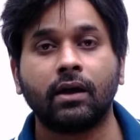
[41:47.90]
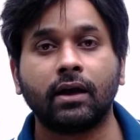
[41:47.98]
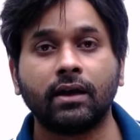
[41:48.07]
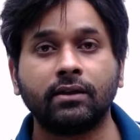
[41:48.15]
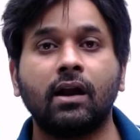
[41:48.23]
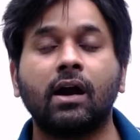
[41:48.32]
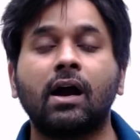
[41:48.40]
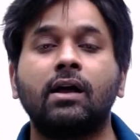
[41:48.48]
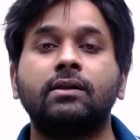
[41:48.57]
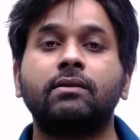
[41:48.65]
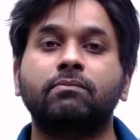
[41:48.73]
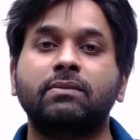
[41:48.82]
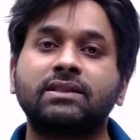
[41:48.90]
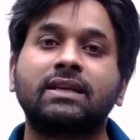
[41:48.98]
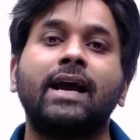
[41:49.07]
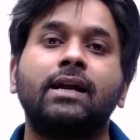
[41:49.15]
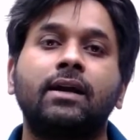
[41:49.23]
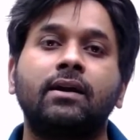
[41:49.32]
Indira Gandhi
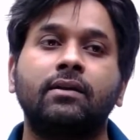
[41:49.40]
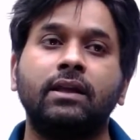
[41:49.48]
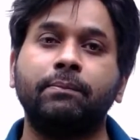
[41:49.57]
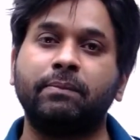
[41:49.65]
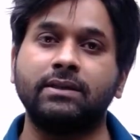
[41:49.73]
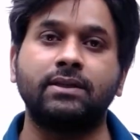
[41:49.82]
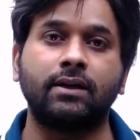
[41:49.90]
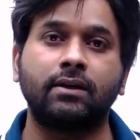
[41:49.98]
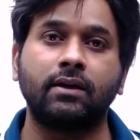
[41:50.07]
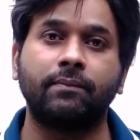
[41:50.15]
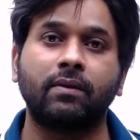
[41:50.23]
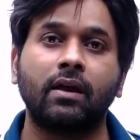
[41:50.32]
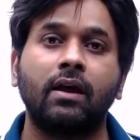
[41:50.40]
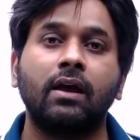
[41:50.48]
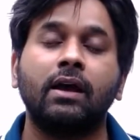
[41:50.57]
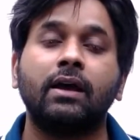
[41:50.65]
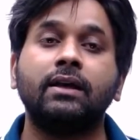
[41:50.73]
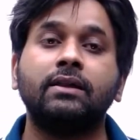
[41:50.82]
misguided the President.
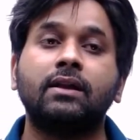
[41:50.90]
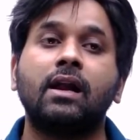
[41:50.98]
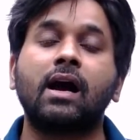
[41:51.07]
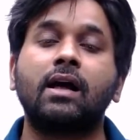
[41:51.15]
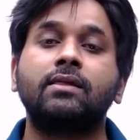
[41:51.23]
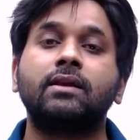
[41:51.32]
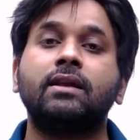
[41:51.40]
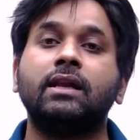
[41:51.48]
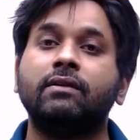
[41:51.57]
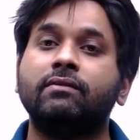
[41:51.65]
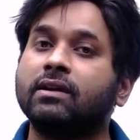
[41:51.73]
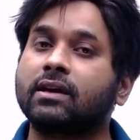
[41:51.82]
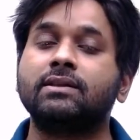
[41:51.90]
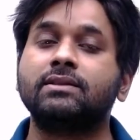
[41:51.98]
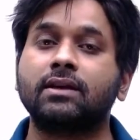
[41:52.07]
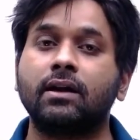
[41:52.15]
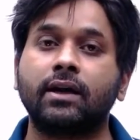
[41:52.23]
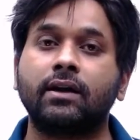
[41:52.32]
Indira Gandhi never
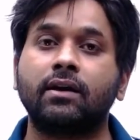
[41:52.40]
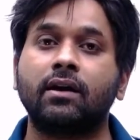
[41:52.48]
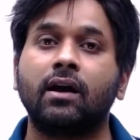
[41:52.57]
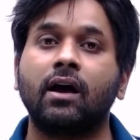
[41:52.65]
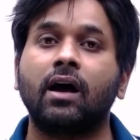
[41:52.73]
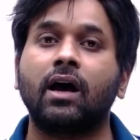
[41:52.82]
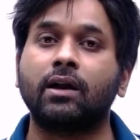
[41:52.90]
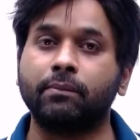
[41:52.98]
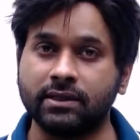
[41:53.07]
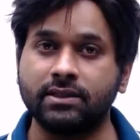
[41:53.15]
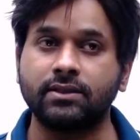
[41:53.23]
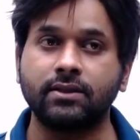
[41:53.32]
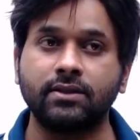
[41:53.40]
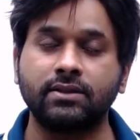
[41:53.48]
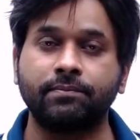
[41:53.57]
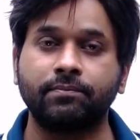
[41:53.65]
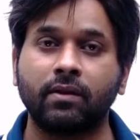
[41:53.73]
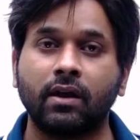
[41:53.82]
consulted her
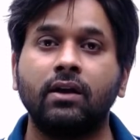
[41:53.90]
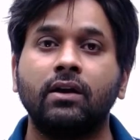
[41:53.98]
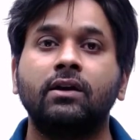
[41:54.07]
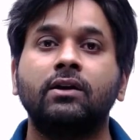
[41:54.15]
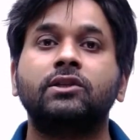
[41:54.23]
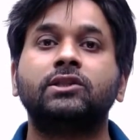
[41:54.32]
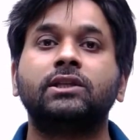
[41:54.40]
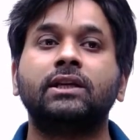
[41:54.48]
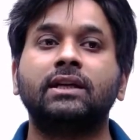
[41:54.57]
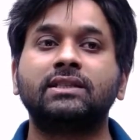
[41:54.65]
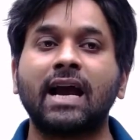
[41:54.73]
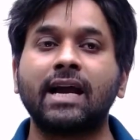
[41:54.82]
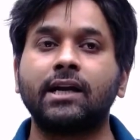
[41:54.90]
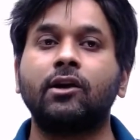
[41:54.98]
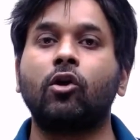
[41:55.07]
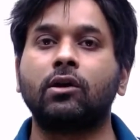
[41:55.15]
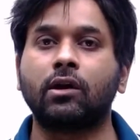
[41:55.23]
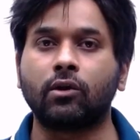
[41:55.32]
ministers. She decided
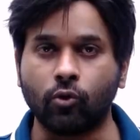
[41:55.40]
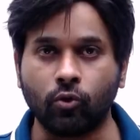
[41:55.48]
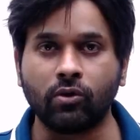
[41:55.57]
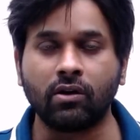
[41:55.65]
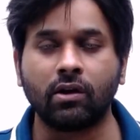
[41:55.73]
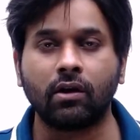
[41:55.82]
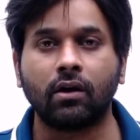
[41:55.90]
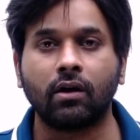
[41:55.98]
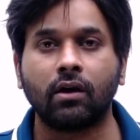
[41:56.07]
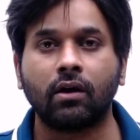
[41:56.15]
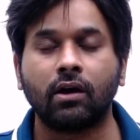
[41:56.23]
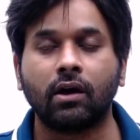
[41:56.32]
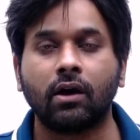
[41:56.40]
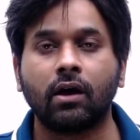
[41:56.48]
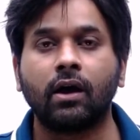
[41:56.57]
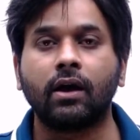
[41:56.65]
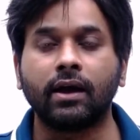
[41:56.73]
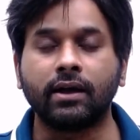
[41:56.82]
on her own.
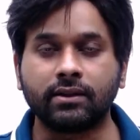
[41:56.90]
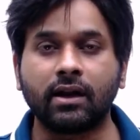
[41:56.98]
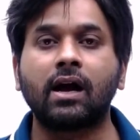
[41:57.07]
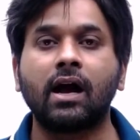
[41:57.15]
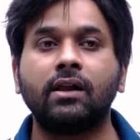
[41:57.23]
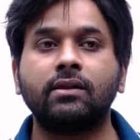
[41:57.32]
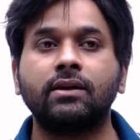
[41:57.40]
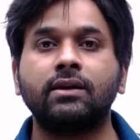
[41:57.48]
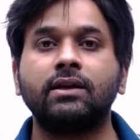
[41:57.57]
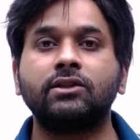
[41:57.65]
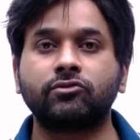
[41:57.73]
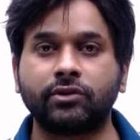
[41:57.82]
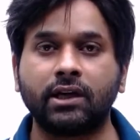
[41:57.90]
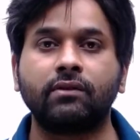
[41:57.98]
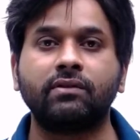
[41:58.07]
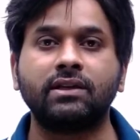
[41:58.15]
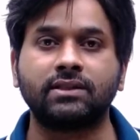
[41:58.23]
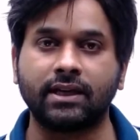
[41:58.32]
Indira Gandhi straight
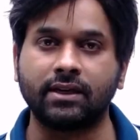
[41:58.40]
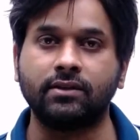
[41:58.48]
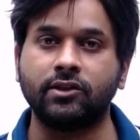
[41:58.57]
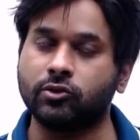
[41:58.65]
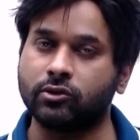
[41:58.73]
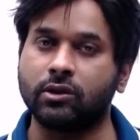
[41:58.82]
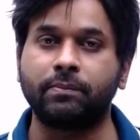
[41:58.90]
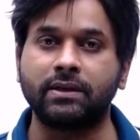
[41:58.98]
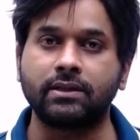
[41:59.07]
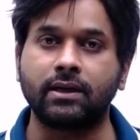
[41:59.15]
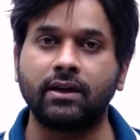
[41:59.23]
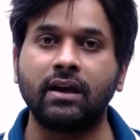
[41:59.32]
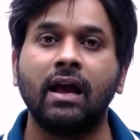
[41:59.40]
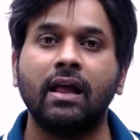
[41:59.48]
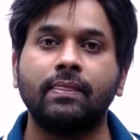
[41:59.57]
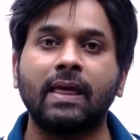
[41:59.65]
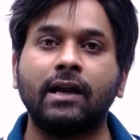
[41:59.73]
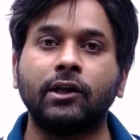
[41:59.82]
away said this to the President,
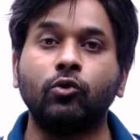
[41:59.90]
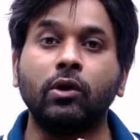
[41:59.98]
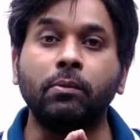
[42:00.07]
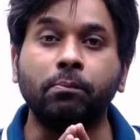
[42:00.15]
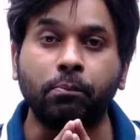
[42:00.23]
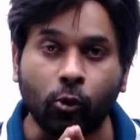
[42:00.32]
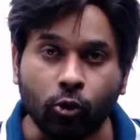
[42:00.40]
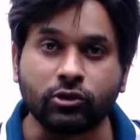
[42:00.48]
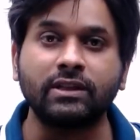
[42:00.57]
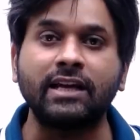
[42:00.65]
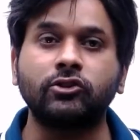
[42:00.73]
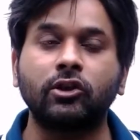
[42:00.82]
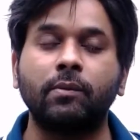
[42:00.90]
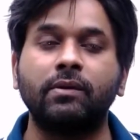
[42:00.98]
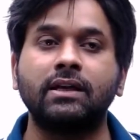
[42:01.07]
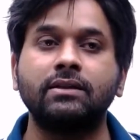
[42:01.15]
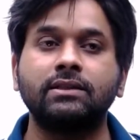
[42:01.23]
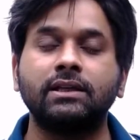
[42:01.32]
that you impose national
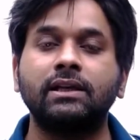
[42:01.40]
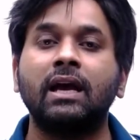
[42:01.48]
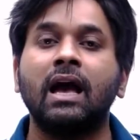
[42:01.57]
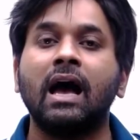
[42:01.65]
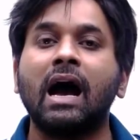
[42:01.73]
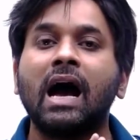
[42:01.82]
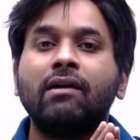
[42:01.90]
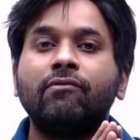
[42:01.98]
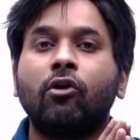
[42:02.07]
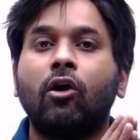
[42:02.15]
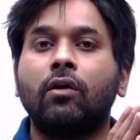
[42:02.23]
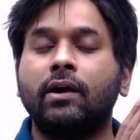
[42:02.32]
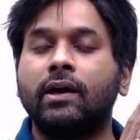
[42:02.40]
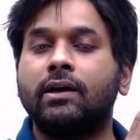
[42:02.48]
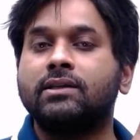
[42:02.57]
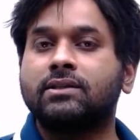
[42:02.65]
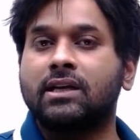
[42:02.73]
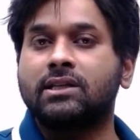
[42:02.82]
emergency. I have already
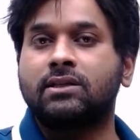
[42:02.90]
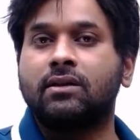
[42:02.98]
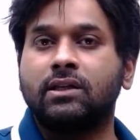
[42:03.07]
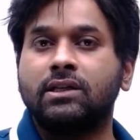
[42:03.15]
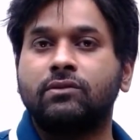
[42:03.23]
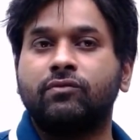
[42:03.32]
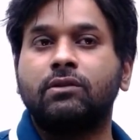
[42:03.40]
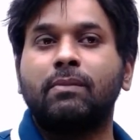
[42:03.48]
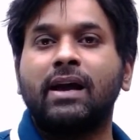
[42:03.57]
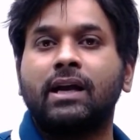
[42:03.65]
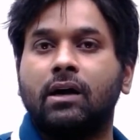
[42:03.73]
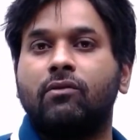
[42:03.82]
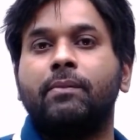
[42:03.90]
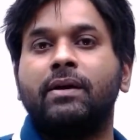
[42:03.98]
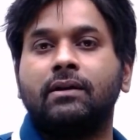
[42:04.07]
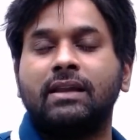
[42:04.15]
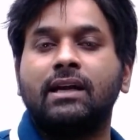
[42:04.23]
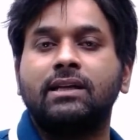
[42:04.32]
discussed this with my
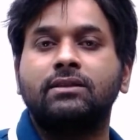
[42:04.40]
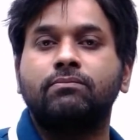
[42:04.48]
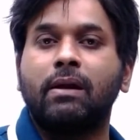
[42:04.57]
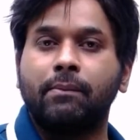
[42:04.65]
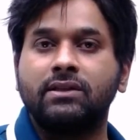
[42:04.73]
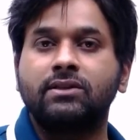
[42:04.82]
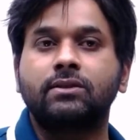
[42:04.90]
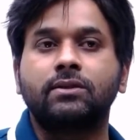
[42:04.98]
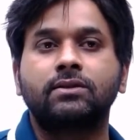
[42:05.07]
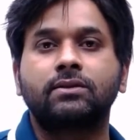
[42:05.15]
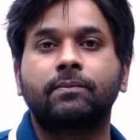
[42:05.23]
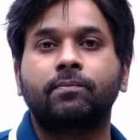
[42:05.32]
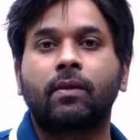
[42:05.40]
government, that is my ministers.